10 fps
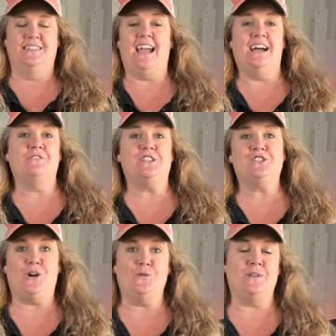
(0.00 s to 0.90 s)
They have the
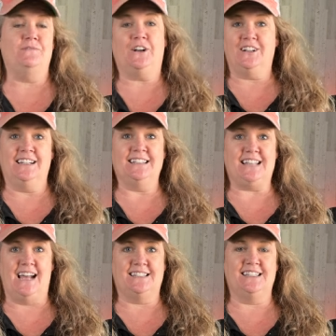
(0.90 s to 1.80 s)
stone in varying
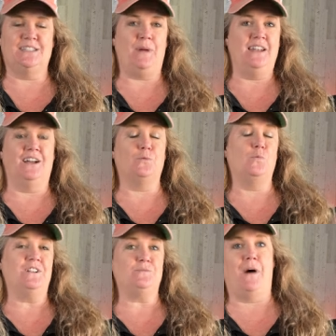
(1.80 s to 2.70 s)
sizes depending on
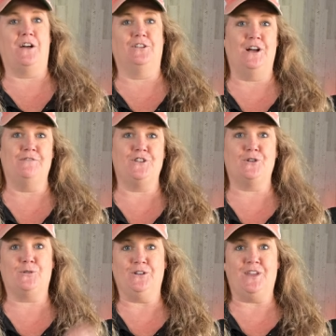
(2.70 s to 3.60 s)
which model of their
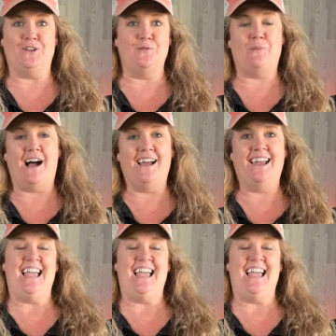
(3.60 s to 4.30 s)
grill that you buy,